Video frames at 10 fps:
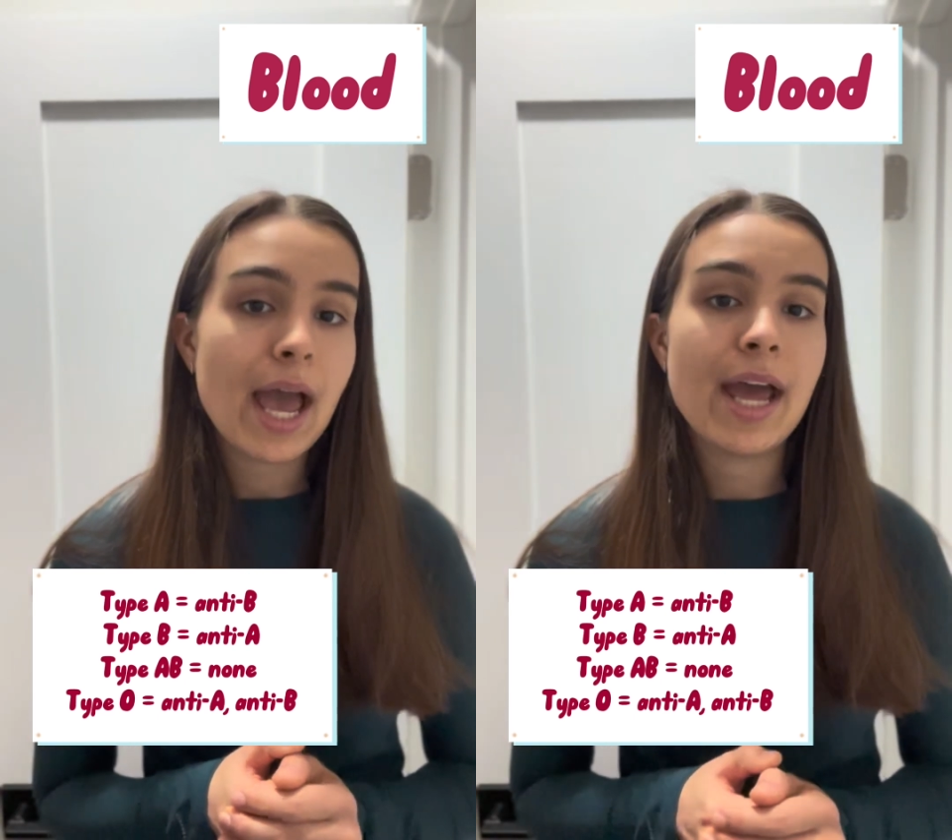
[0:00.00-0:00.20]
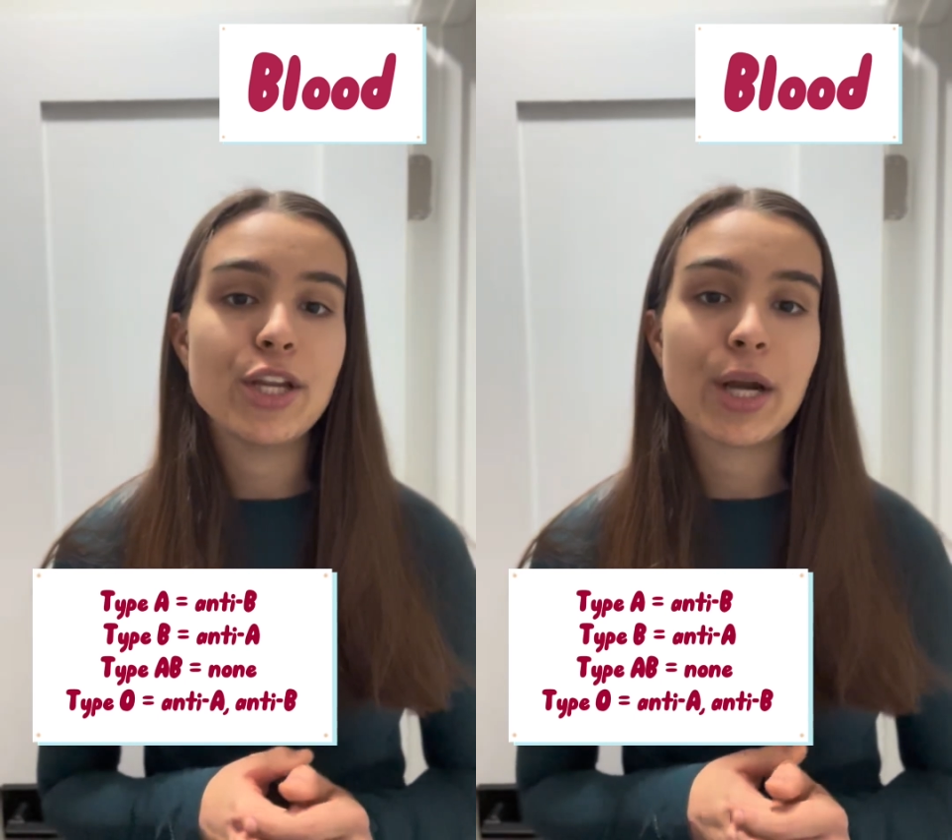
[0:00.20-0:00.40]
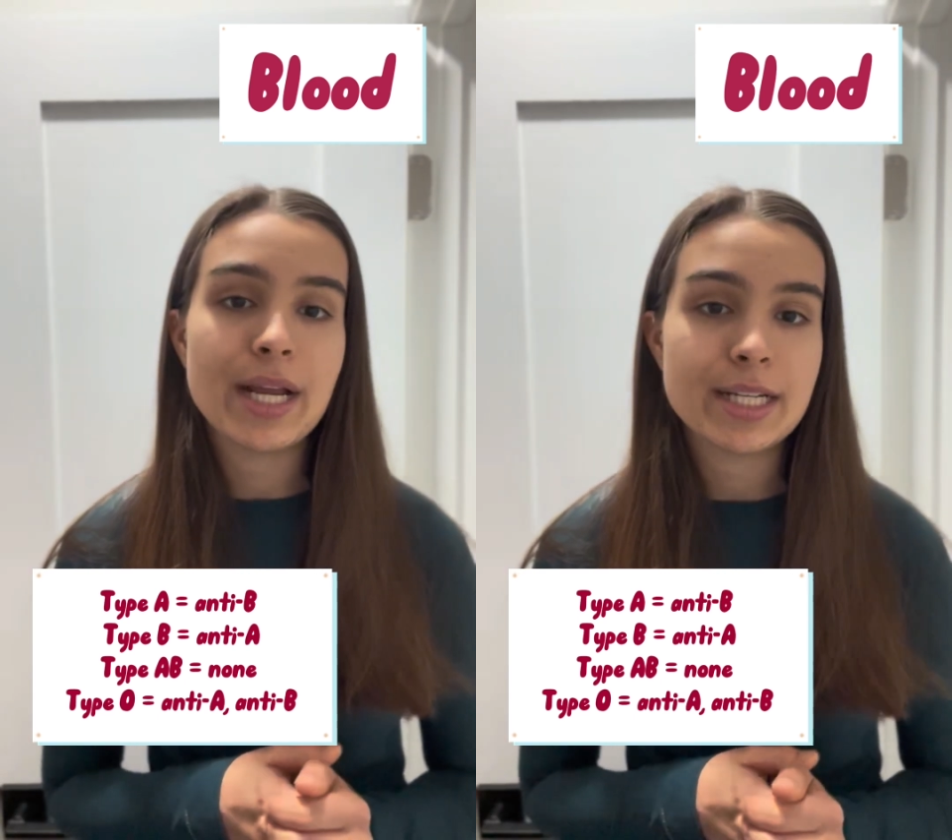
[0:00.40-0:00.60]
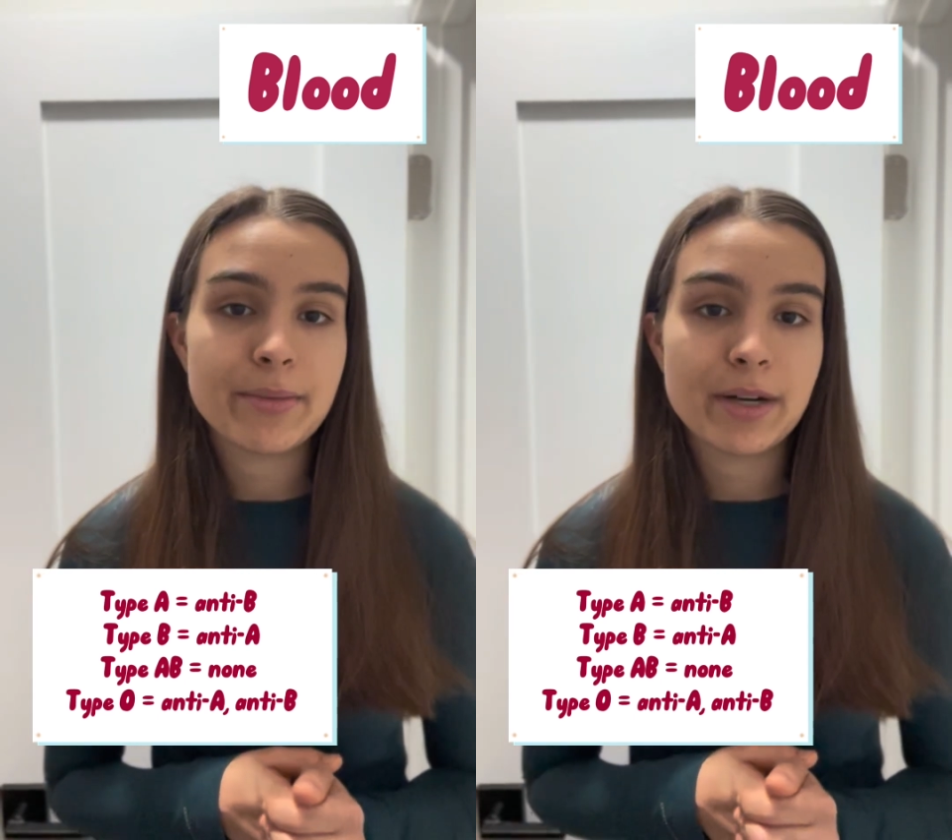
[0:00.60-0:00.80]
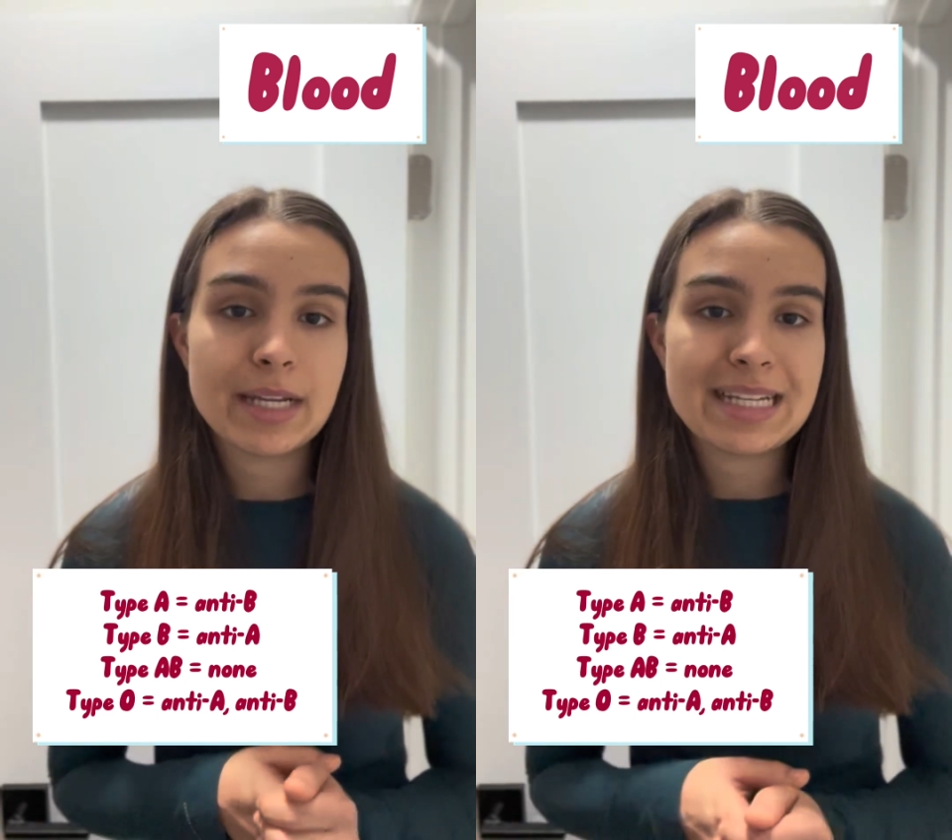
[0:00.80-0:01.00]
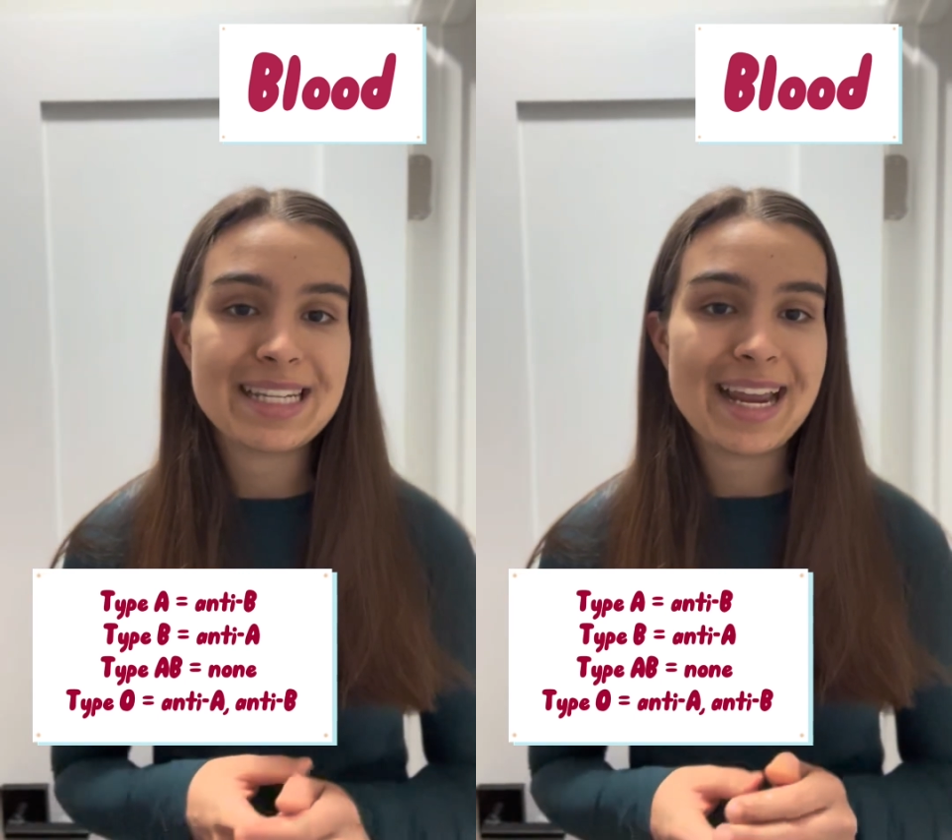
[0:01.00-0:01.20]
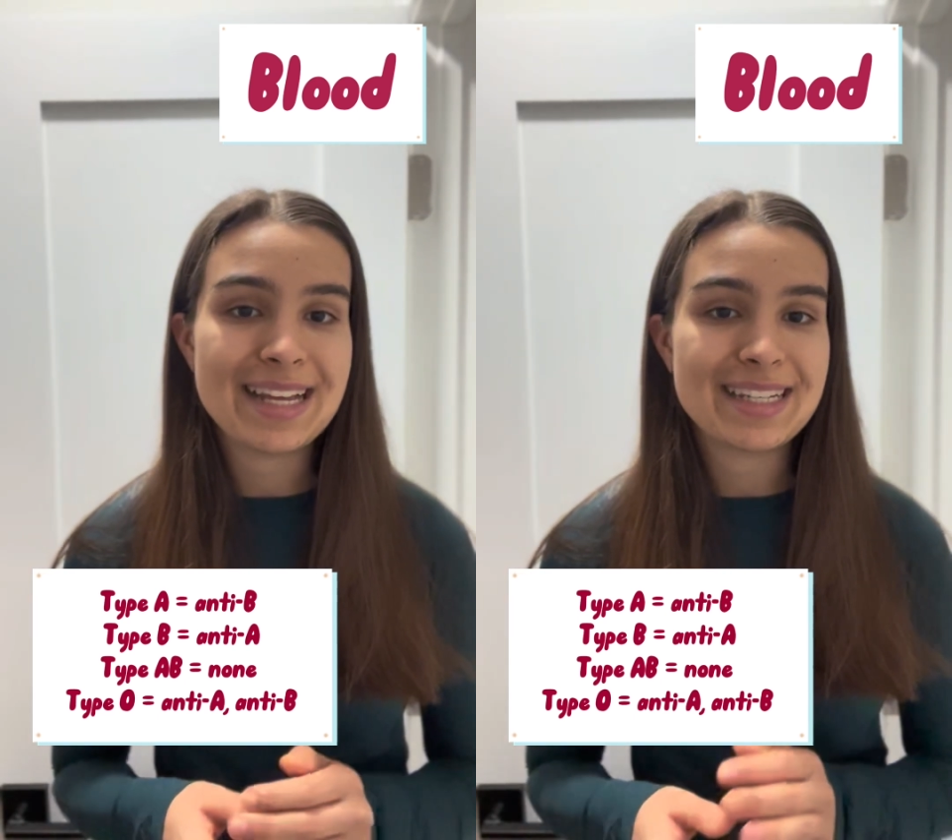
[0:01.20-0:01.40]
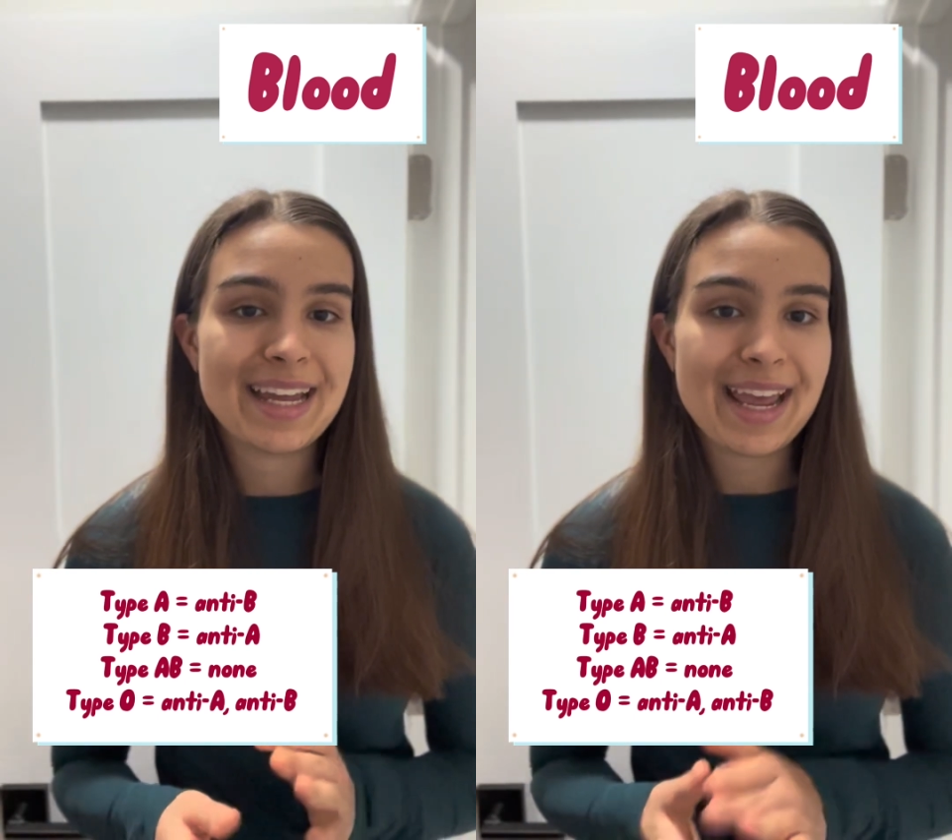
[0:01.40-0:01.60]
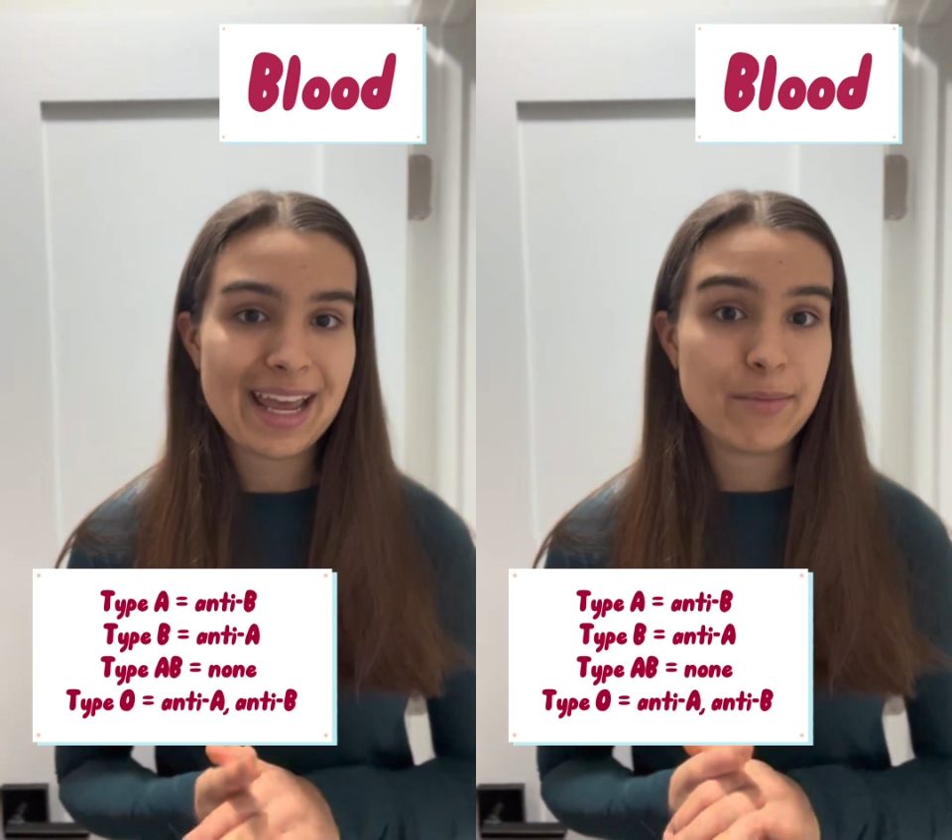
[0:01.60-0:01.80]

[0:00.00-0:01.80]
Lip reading: and your antibody is an anti-A